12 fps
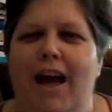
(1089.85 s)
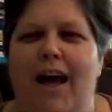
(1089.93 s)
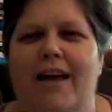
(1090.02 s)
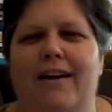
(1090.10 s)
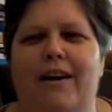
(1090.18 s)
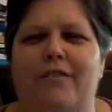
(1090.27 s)

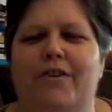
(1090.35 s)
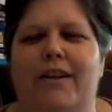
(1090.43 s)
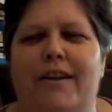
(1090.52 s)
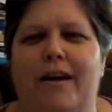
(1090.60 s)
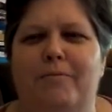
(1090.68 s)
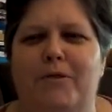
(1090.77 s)
and now I feel
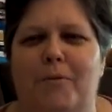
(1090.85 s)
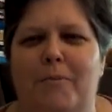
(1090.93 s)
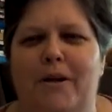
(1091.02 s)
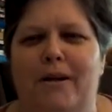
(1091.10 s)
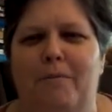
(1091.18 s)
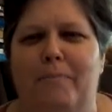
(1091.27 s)
like I'm
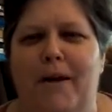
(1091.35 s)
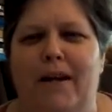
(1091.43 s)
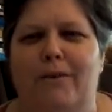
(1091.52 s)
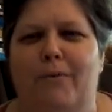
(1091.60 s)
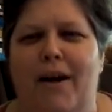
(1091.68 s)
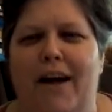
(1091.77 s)
jumping on a
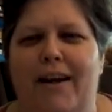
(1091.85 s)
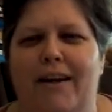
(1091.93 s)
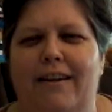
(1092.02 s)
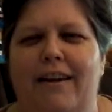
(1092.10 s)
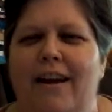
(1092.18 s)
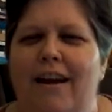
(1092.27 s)

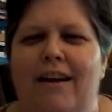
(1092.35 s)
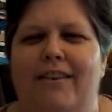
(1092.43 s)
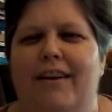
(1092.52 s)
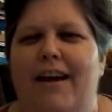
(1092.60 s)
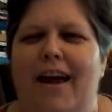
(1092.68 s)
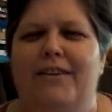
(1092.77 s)
bandwagon
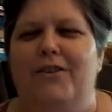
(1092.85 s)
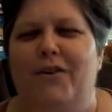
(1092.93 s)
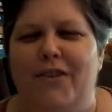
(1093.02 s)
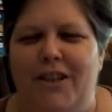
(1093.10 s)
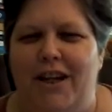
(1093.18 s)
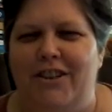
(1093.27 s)
that I had
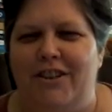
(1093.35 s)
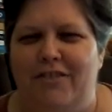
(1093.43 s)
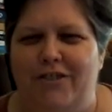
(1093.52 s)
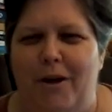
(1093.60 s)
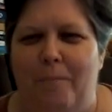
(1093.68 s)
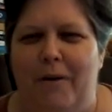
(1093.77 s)
no intention
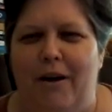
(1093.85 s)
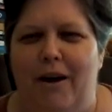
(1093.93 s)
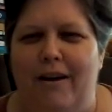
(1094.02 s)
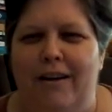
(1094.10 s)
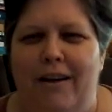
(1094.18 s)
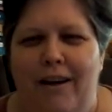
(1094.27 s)
of jumping
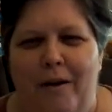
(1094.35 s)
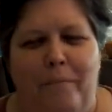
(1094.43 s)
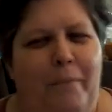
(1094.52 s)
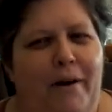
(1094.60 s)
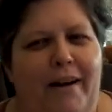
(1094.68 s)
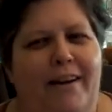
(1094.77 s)
on.
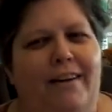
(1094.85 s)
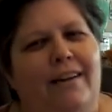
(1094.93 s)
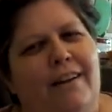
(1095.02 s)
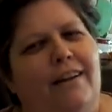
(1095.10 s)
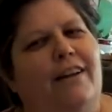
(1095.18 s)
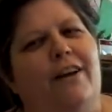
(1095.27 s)
But,
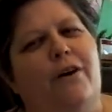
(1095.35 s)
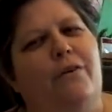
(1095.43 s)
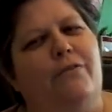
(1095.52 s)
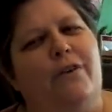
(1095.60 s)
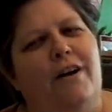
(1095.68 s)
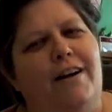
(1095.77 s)

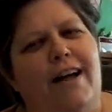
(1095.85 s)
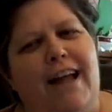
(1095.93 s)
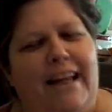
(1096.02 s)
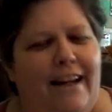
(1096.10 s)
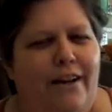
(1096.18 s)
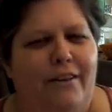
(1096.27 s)
if we're all
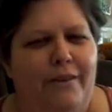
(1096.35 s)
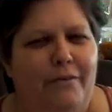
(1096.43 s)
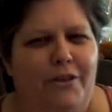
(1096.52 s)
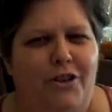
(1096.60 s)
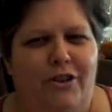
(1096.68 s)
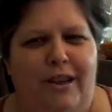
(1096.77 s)
hanging out on the
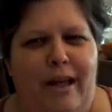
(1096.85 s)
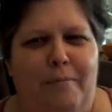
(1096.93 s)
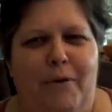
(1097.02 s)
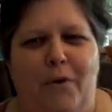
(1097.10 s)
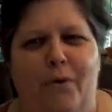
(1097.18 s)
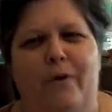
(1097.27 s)
Richard
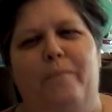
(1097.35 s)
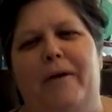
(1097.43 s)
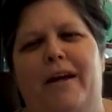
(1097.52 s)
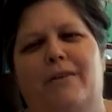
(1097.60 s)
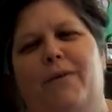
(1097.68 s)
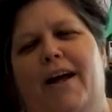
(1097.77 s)
Lemon horror
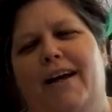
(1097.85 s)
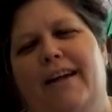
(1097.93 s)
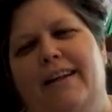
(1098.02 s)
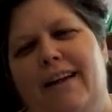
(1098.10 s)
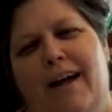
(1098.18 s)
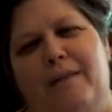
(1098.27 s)

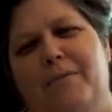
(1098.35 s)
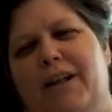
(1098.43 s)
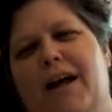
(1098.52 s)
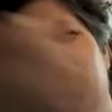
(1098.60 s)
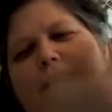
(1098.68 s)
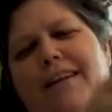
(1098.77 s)
bandwagon, I'm
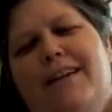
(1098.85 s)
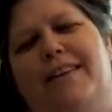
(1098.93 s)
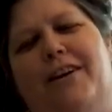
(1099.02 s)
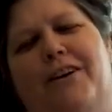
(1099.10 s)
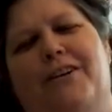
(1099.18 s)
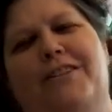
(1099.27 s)
glad that
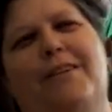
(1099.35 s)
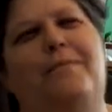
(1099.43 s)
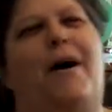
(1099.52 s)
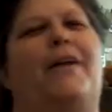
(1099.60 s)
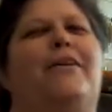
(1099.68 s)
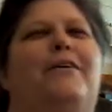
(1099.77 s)
there are some
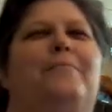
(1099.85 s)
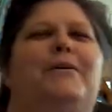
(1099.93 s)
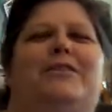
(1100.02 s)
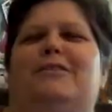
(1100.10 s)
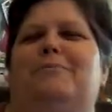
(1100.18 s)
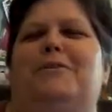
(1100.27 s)
other
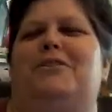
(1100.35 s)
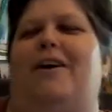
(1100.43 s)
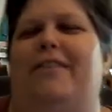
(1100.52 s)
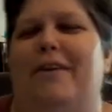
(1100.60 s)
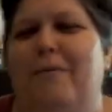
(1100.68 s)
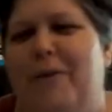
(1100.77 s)
booktubers
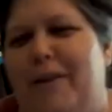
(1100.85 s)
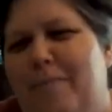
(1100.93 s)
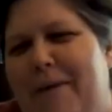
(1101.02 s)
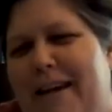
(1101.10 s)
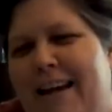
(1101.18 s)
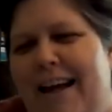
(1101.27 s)
on there with
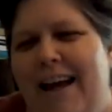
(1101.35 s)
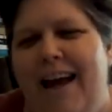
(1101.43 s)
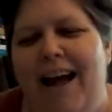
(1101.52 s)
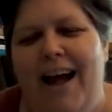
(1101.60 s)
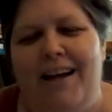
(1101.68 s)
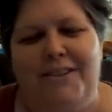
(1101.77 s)
me.
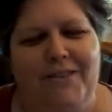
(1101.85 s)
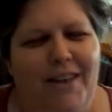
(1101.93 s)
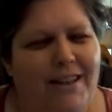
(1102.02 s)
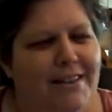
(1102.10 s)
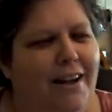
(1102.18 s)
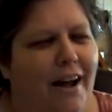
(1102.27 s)
And so
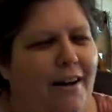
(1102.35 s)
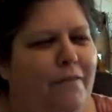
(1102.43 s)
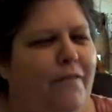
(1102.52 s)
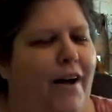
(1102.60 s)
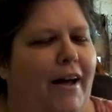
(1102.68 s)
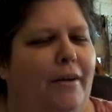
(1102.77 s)
that's kind of
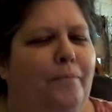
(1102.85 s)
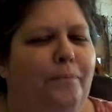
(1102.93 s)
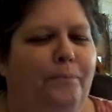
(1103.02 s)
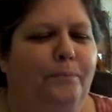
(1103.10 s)
fun.